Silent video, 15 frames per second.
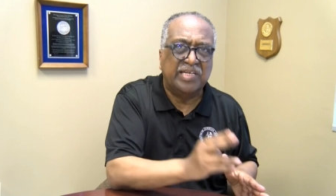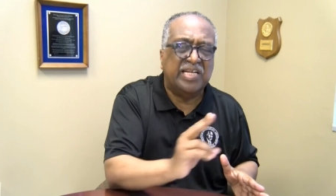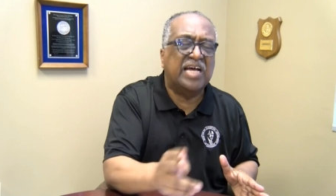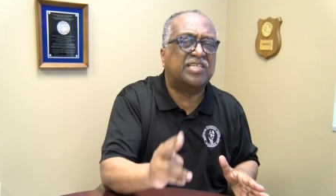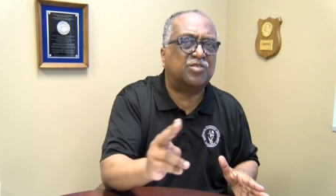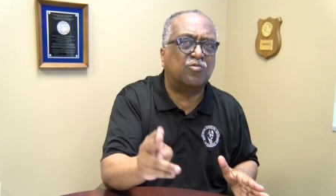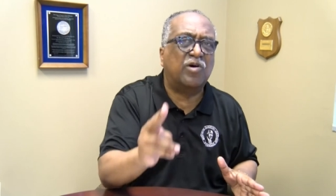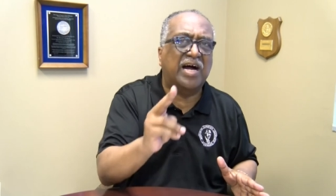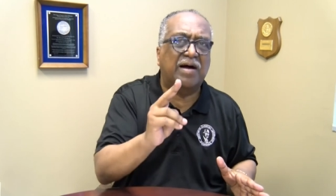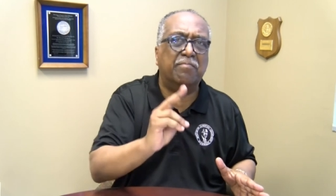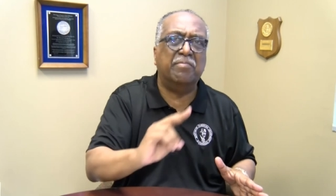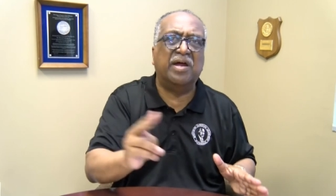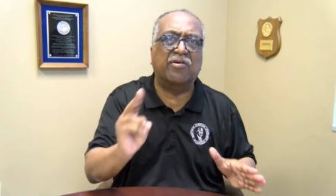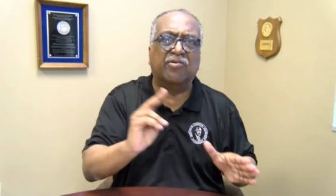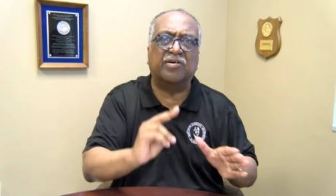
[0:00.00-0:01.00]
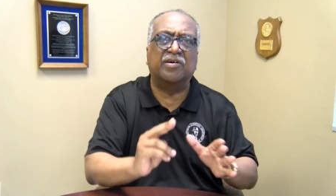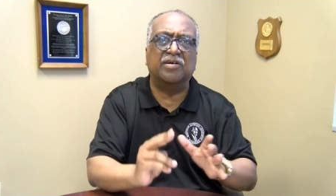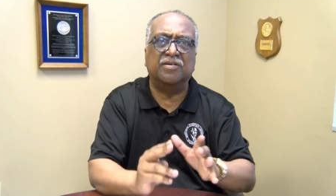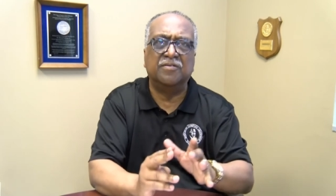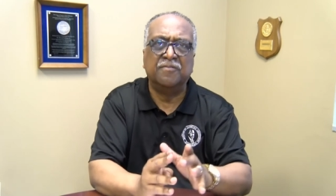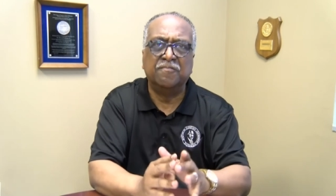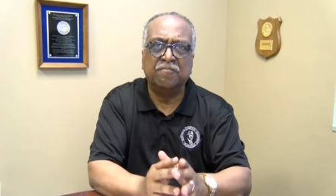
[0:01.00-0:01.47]
That's why
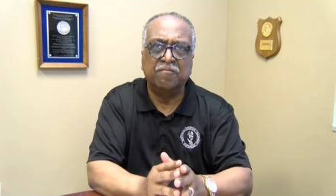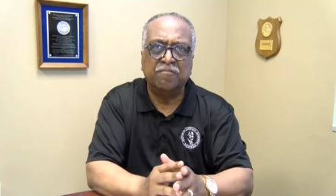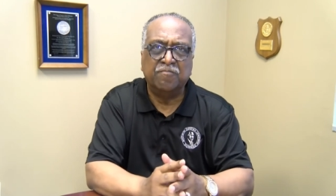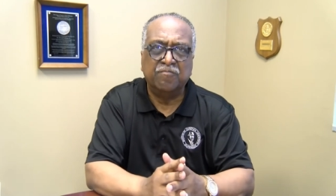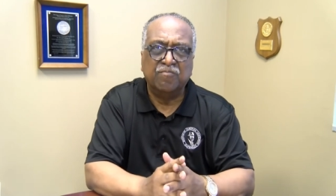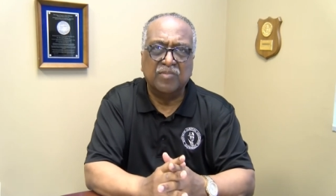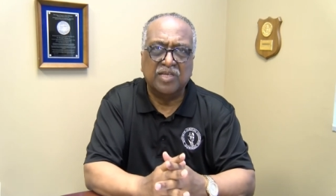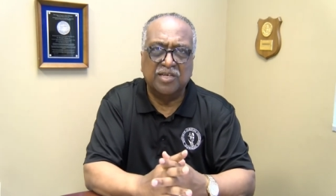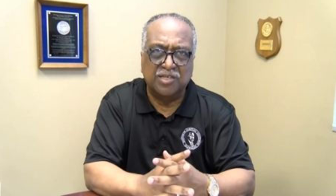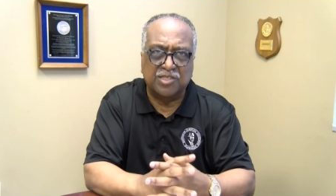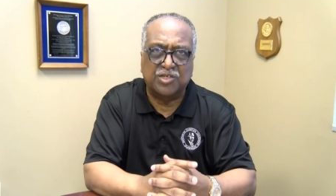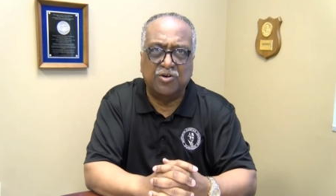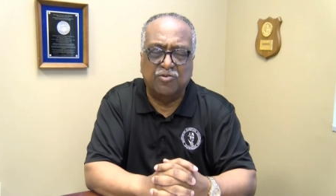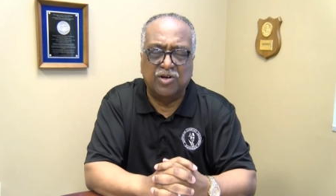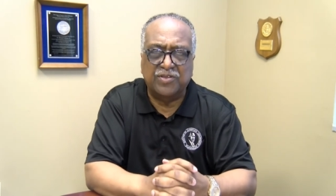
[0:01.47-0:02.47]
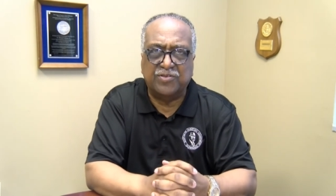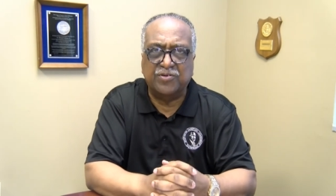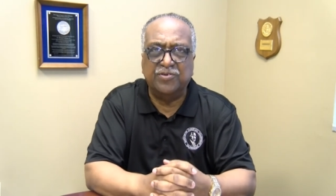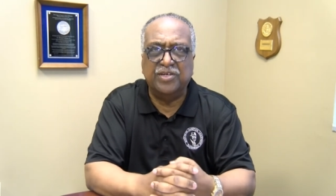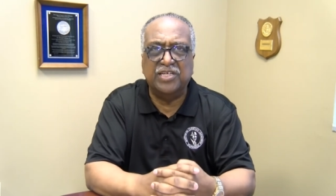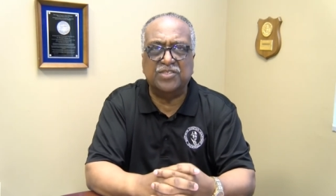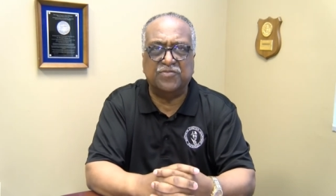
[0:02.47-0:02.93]
America is going
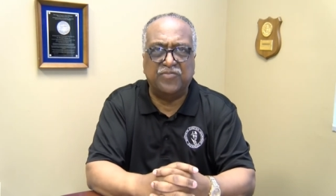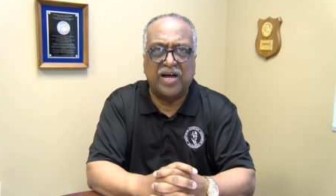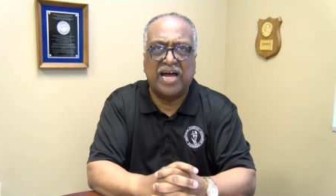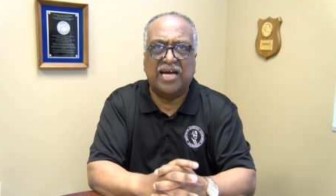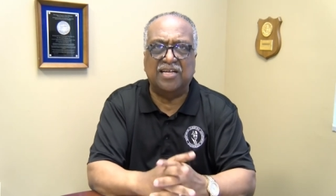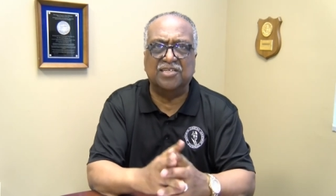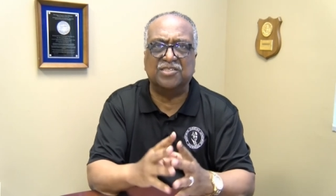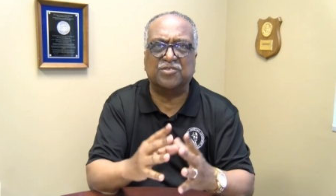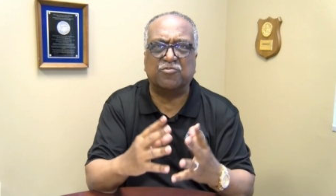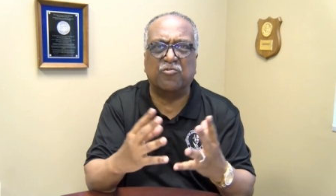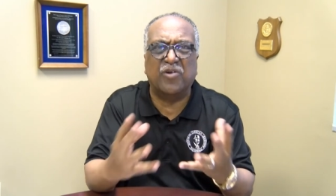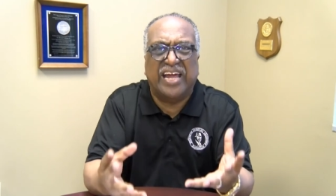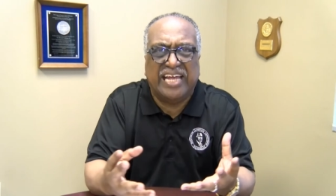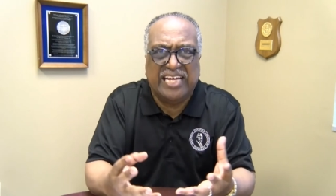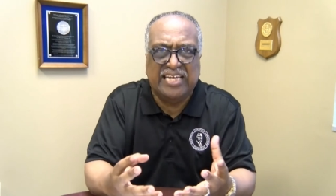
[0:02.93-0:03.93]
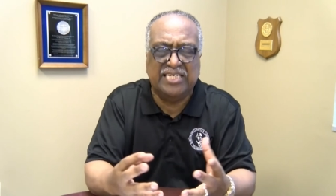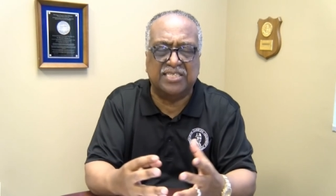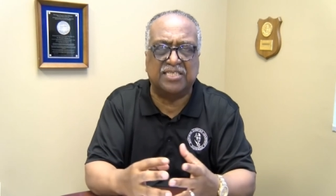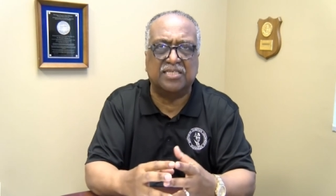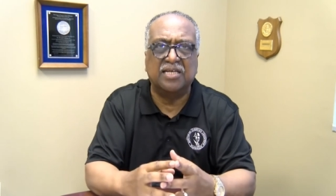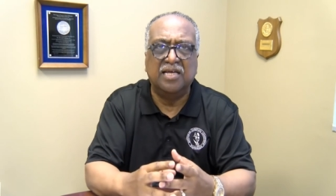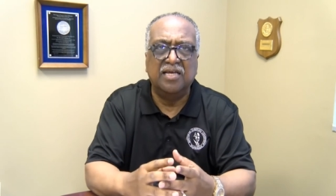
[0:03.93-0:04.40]
through this violence
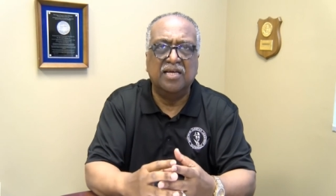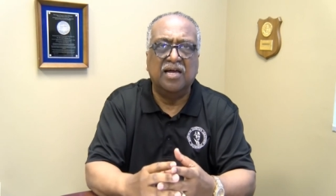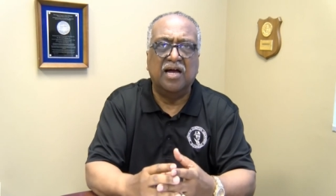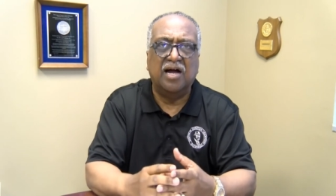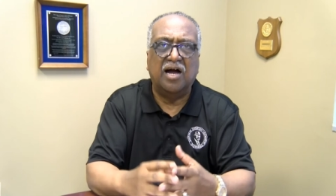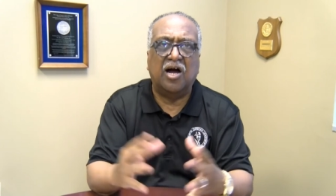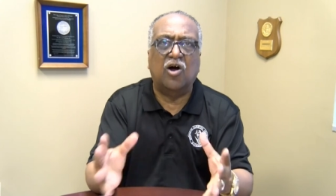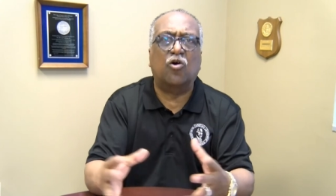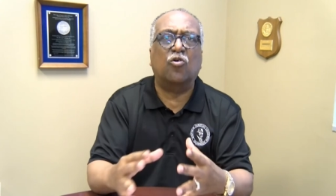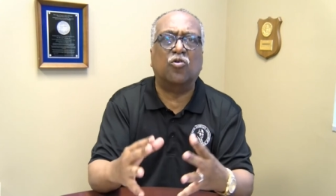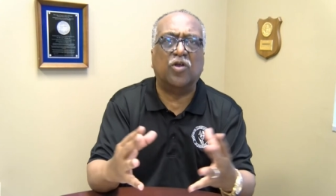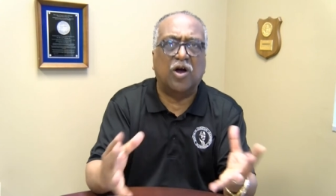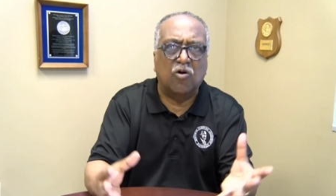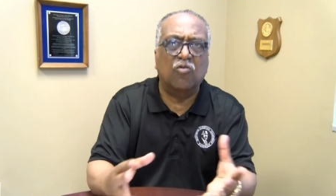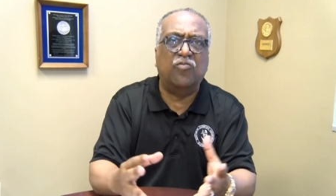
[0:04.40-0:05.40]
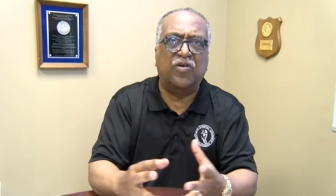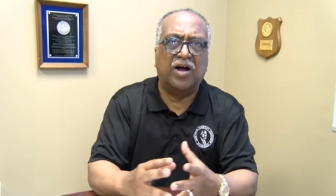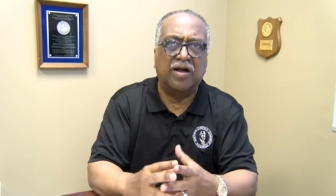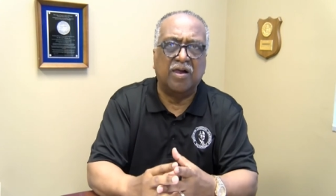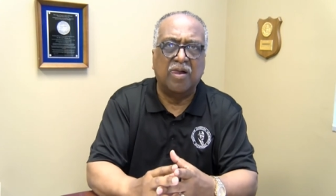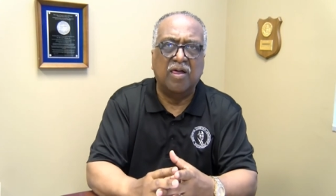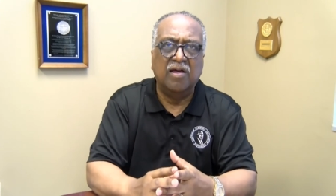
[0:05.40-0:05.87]
rage all
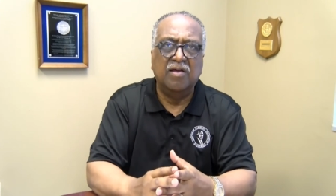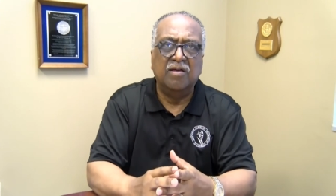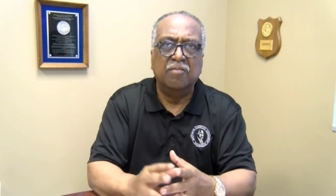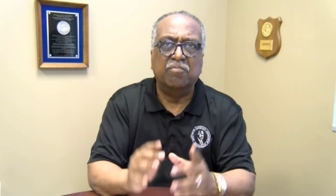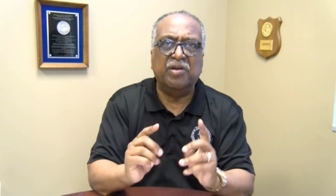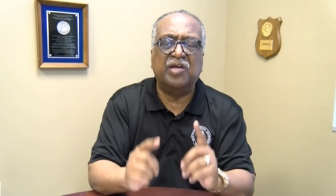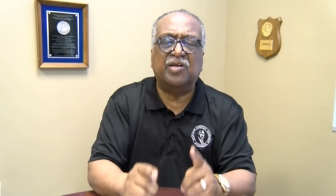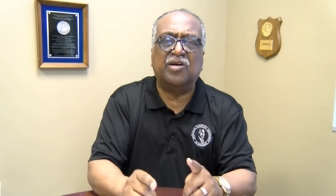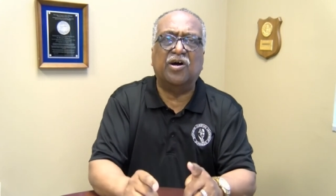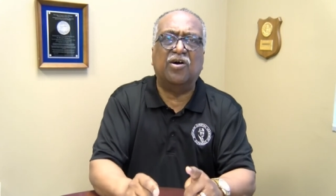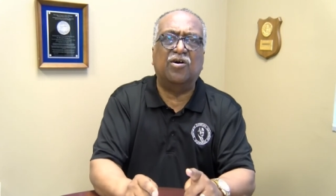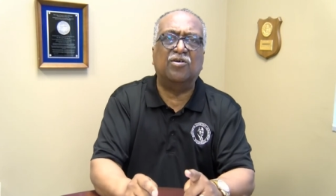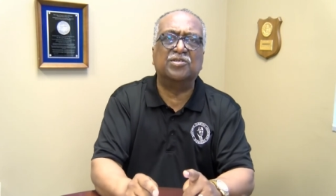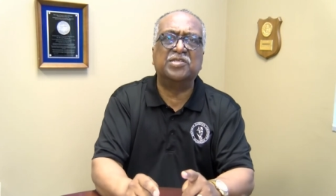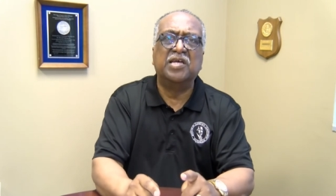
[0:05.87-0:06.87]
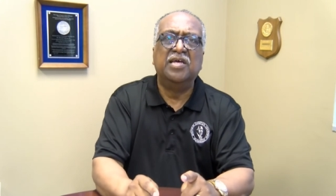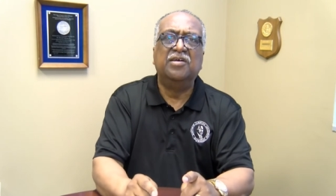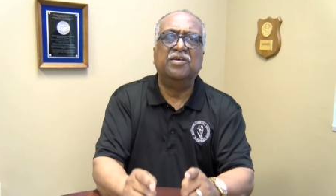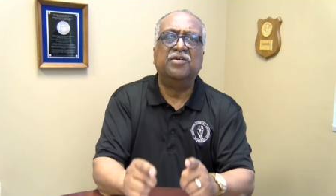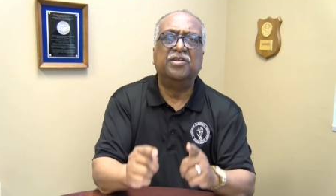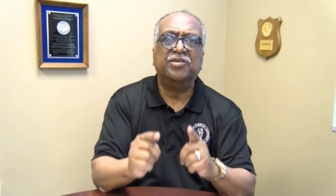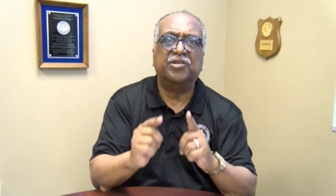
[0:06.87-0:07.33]
over, because
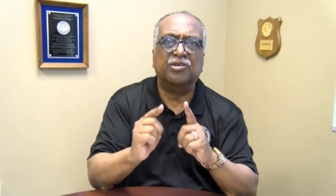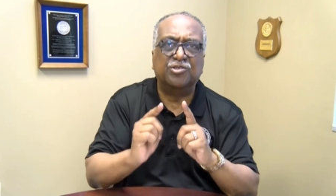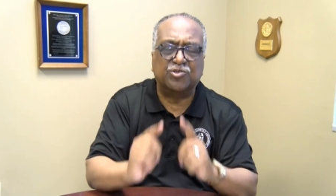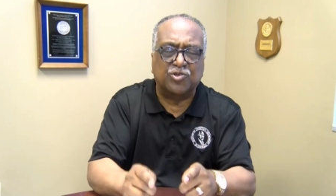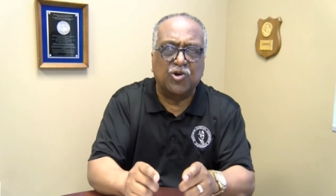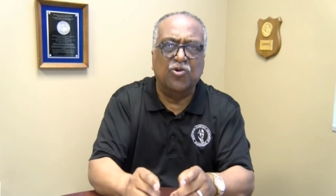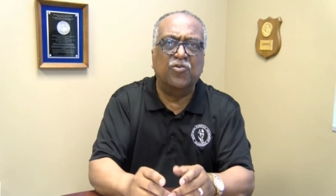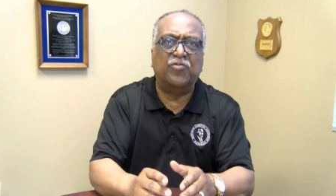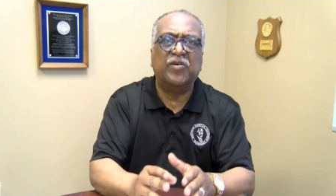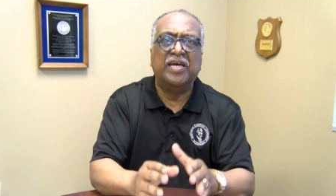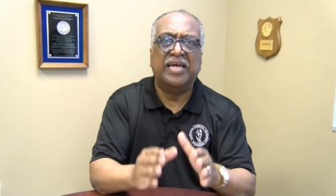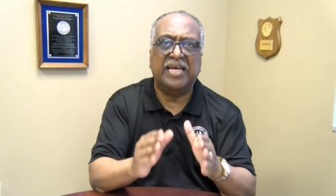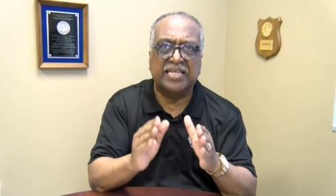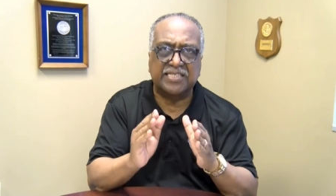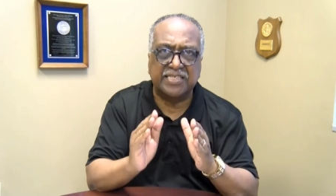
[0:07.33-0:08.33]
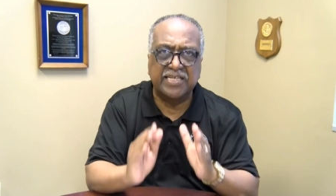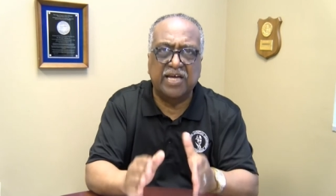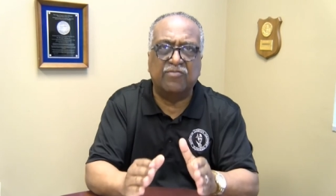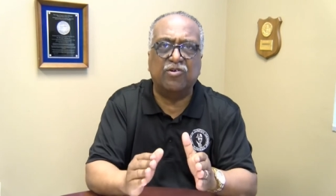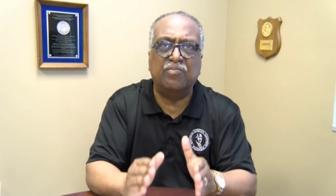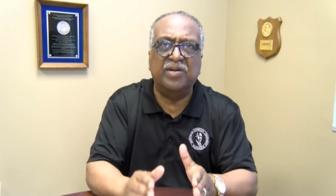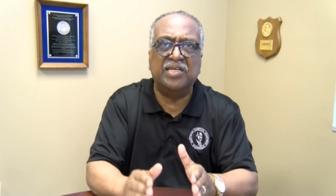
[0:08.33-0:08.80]
the truth has
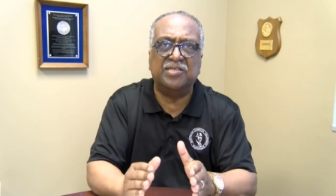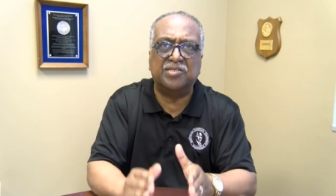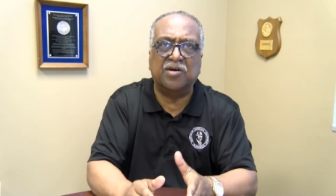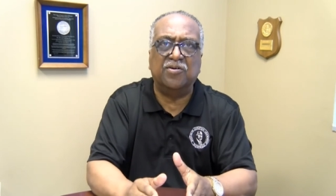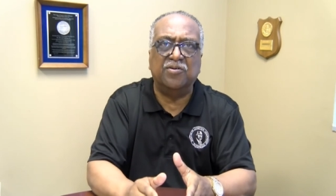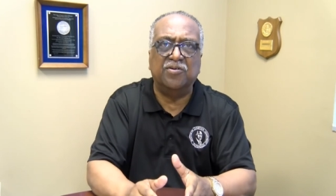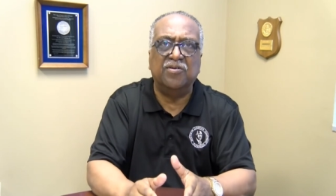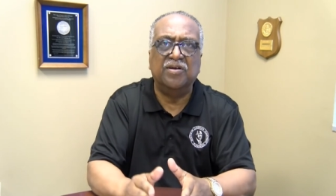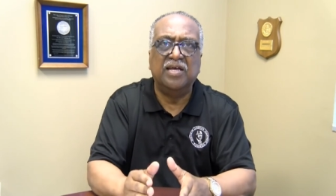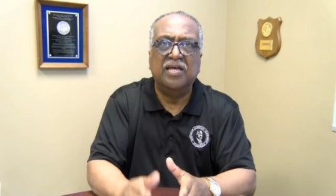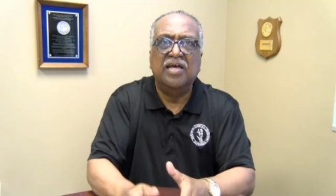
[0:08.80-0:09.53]
never been told.